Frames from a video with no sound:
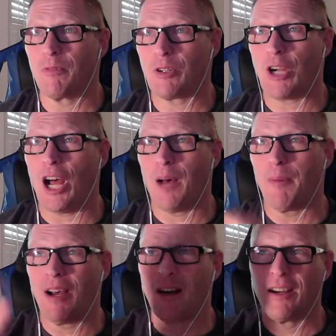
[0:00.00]

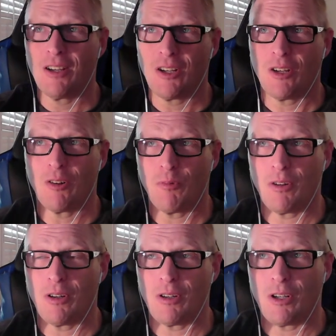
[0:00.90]
comma,
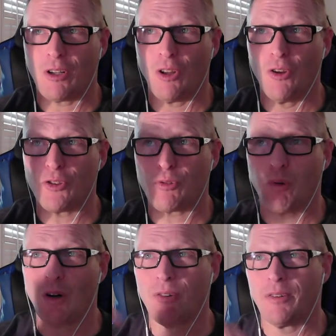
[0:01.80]
close
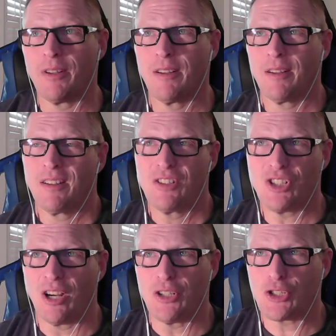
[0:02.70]
quote,
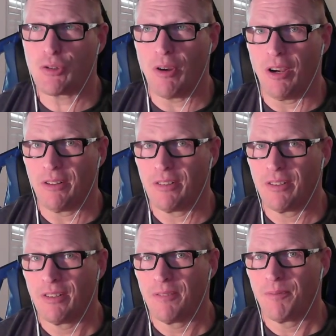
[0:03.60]
John shrugged.
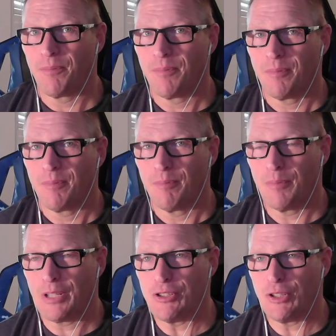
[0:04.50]

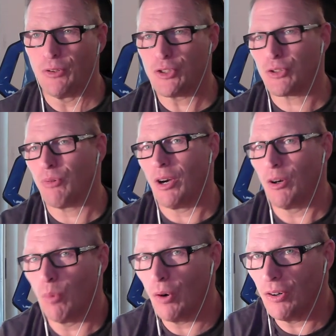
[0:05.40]
Because you don't
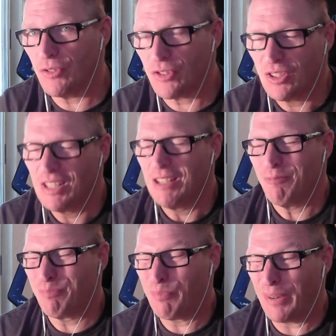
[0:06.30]
shrug words,
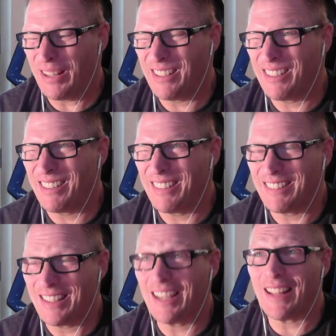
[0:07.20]
but
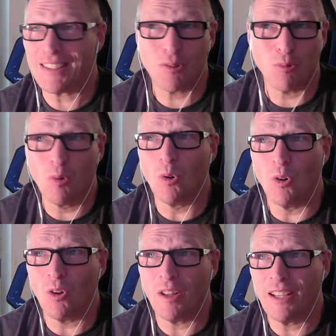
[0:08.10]
yeah, that's a
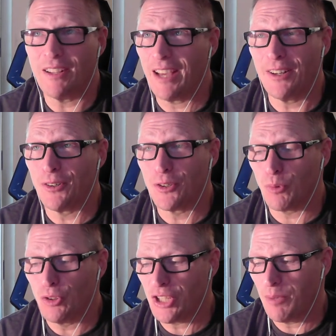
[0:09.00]
rule, and editors
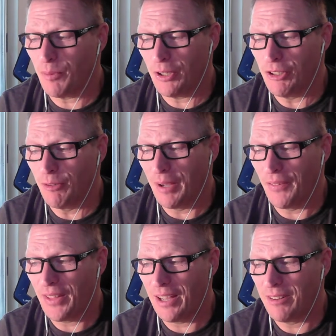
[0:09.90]
will jump on you
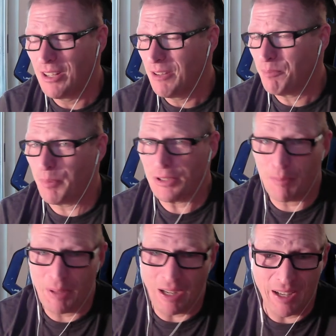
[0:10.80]
about that. But to
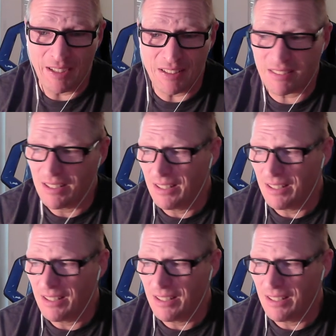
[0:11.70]
be honest,